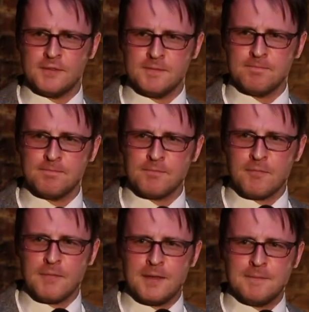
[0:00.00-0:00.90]
like
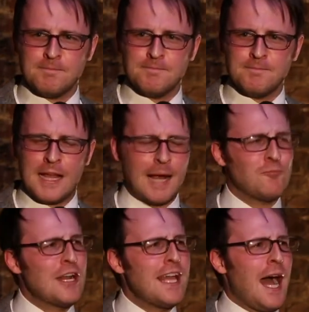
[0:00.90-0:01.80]
I'm, really,
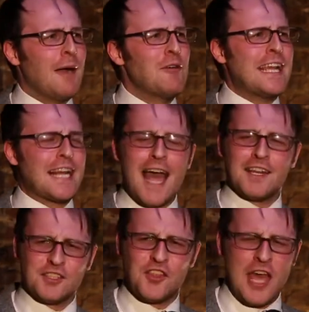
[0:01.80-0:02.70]
I'm, really,
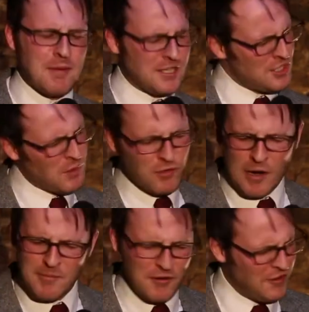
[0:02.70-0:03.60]
glad it's there, but I just want to
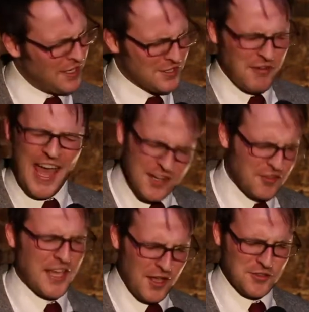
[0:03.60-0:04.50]
run my fingers over
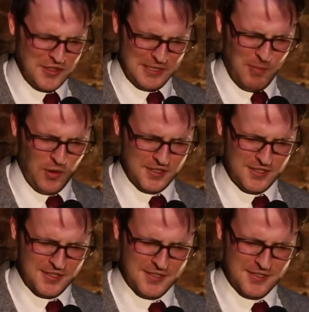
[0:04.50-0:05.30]
anything else at this point.